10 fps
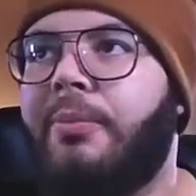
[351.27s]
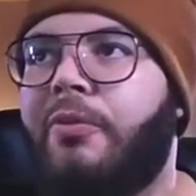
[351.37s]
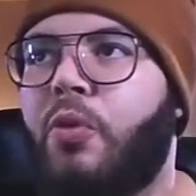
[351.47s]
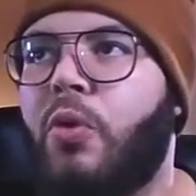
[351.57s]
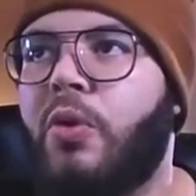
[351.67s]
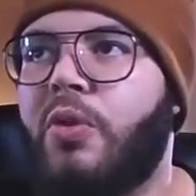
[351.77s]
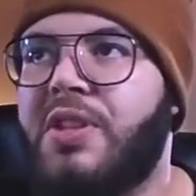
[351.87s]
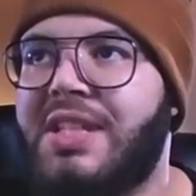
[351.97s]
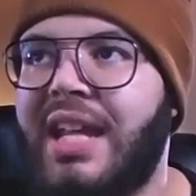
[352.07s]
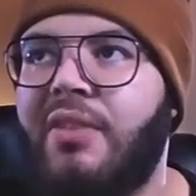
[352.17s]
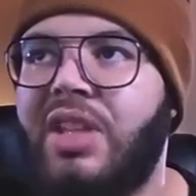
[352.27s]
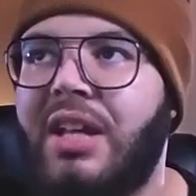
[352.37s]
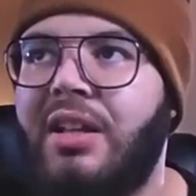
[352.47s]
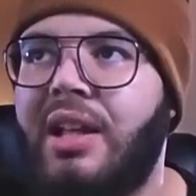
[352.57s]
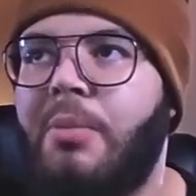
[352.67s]
For the sake of the
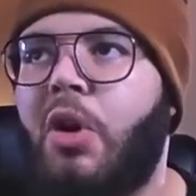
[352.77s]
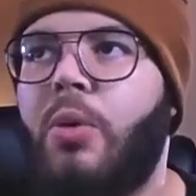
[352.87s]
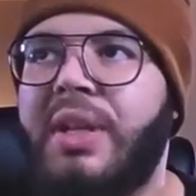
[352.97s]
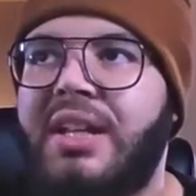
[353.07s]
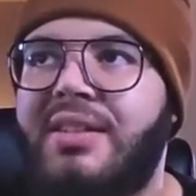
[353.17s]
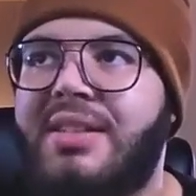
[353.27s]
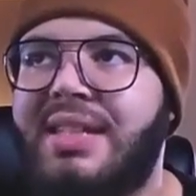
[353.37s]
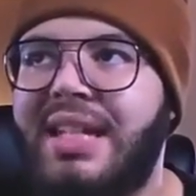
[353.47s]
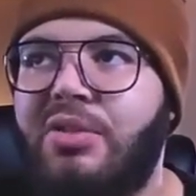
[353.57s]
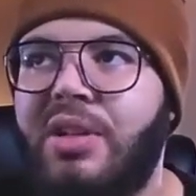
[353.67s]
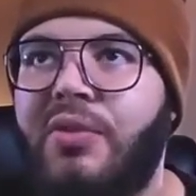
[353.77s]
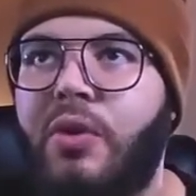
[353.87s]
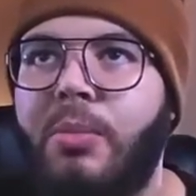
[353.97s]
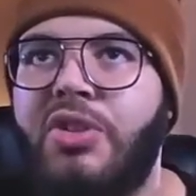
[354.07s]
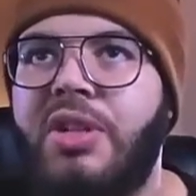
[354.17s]
LLM, all we need is C
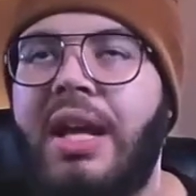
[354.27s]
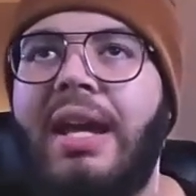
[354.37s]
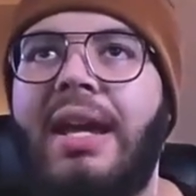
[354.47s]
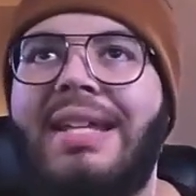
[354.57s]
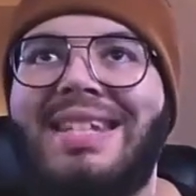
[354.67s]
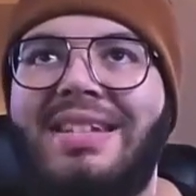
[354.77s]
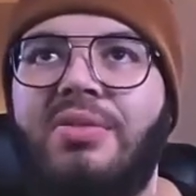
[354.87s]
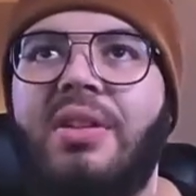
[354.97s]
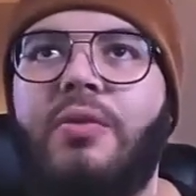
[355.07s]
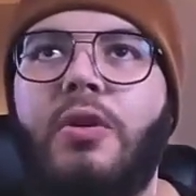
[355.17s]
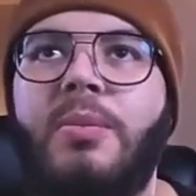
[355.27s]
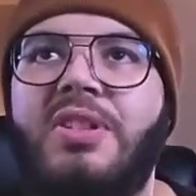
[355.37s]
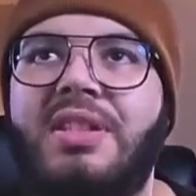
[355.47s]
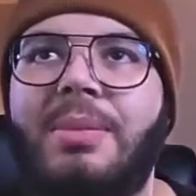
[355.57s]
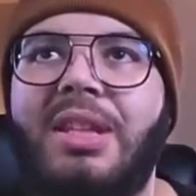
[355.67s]
transformers. C
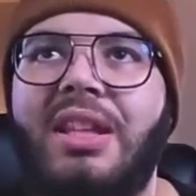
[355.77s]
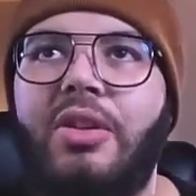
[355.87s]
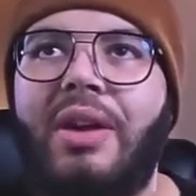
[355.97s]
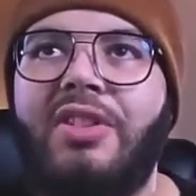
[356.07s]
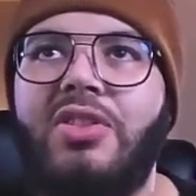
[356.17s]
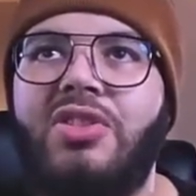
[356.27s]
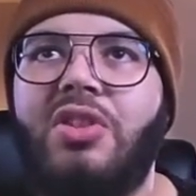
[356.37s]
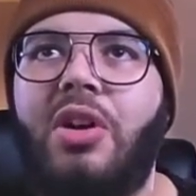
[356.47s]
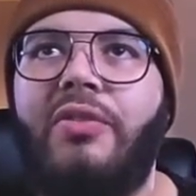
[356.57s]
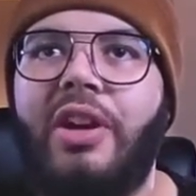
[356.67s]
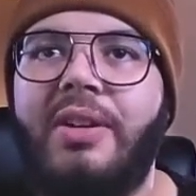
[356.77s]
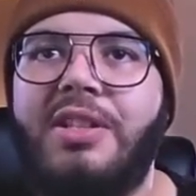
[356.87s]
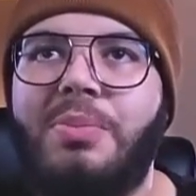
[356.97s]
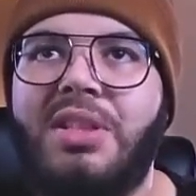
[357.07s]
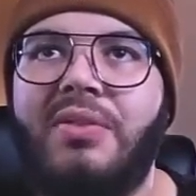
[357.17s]
transformers is something that you have to install very
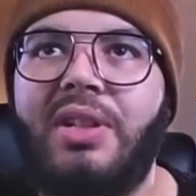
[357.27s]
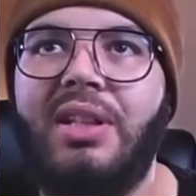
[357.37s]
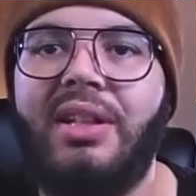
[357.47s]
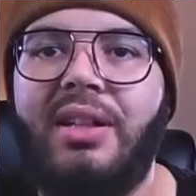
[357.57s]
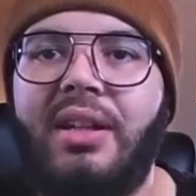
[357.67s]
specifically